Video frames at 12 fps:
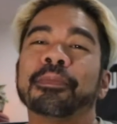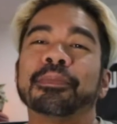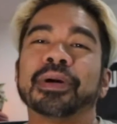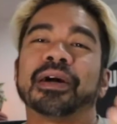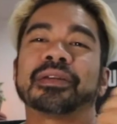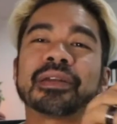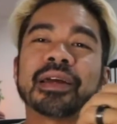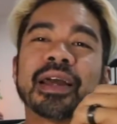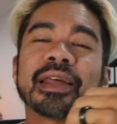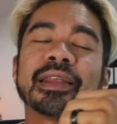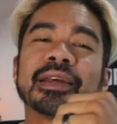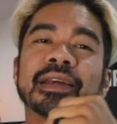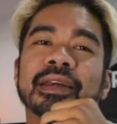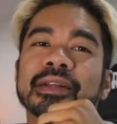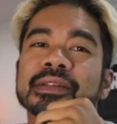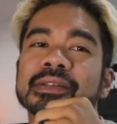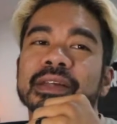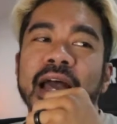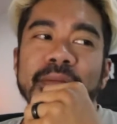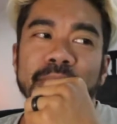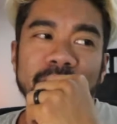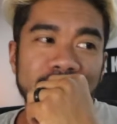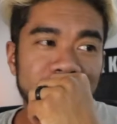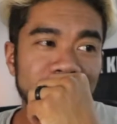but i think it's gotten
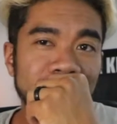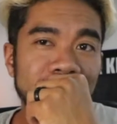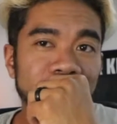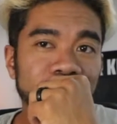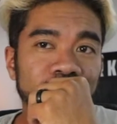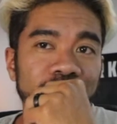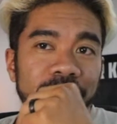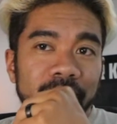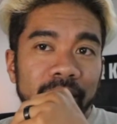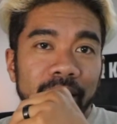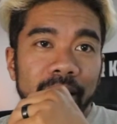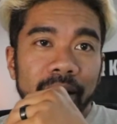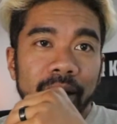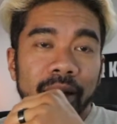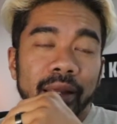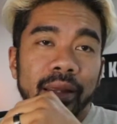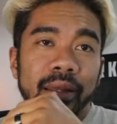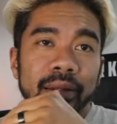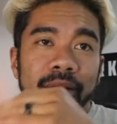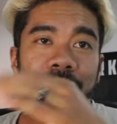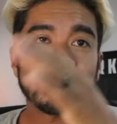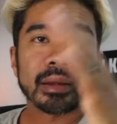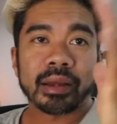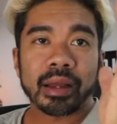me out of that and
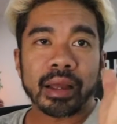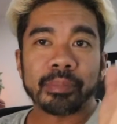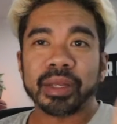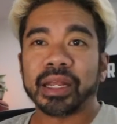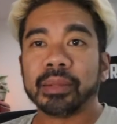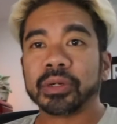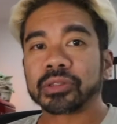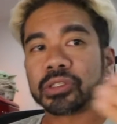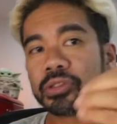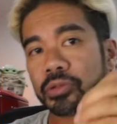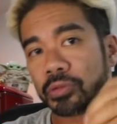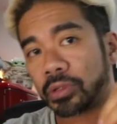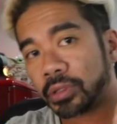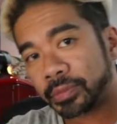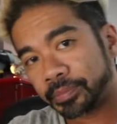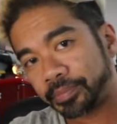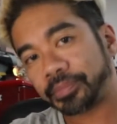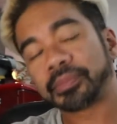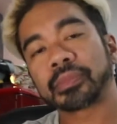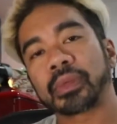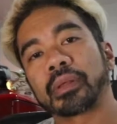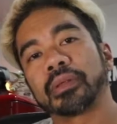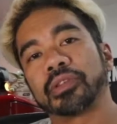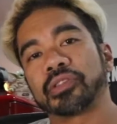i've been able to
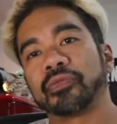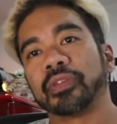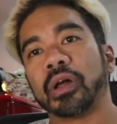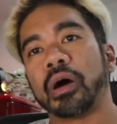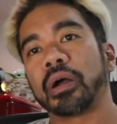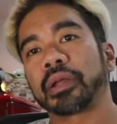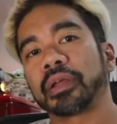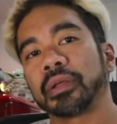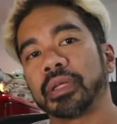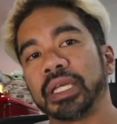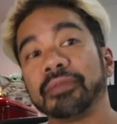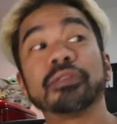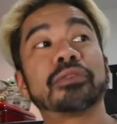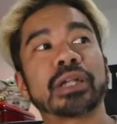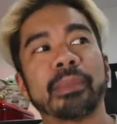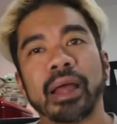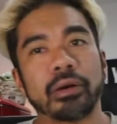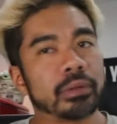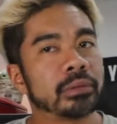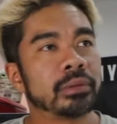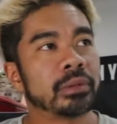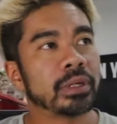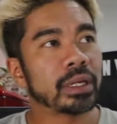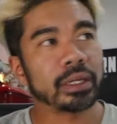just vlog even when i'm out
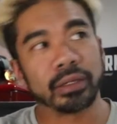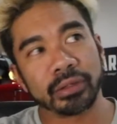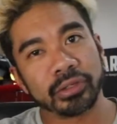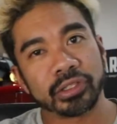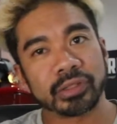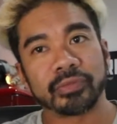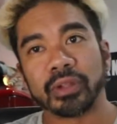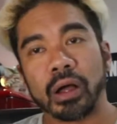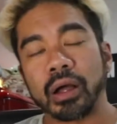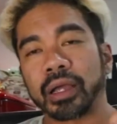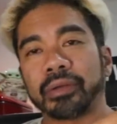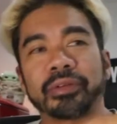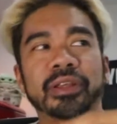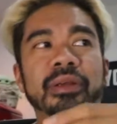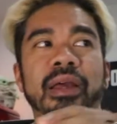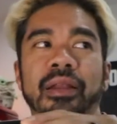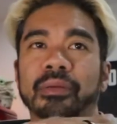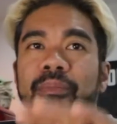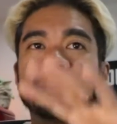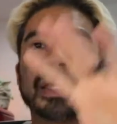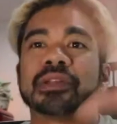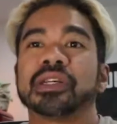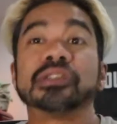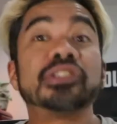I can just vlog. I don't, I don't
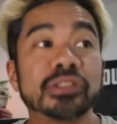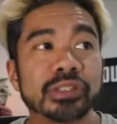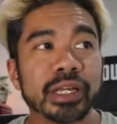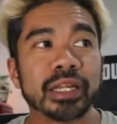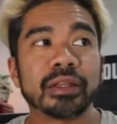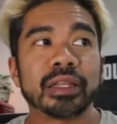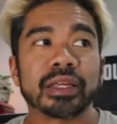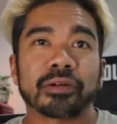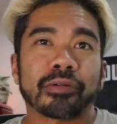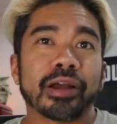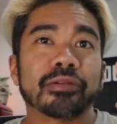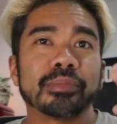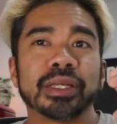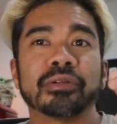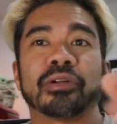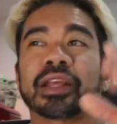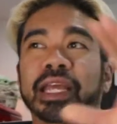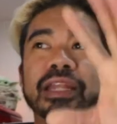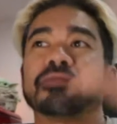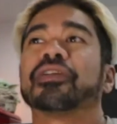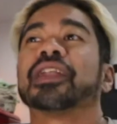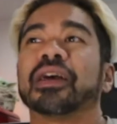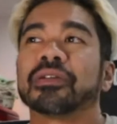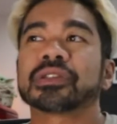pay attention to anything around me or like
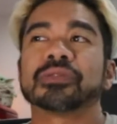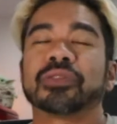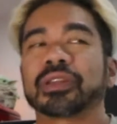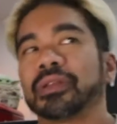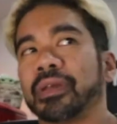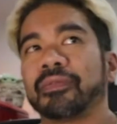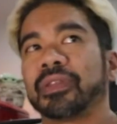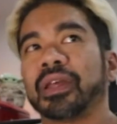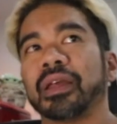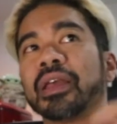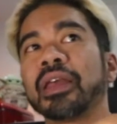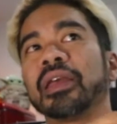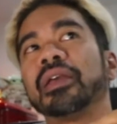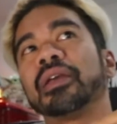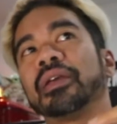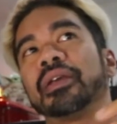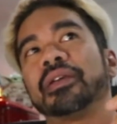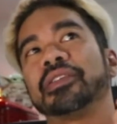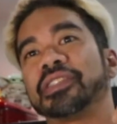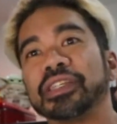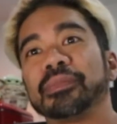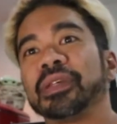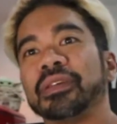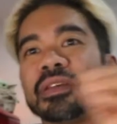anyone else. But if they
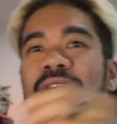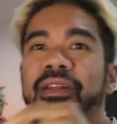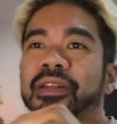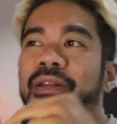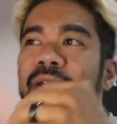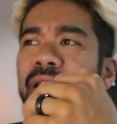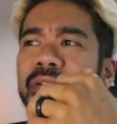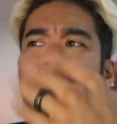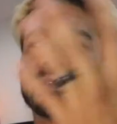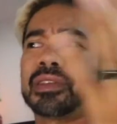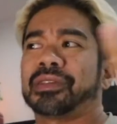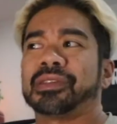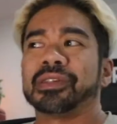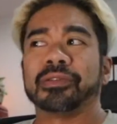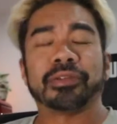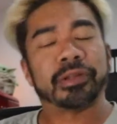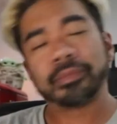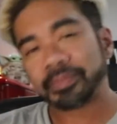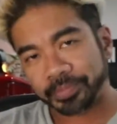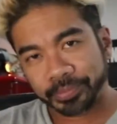see me and they're like, well, what's he doing?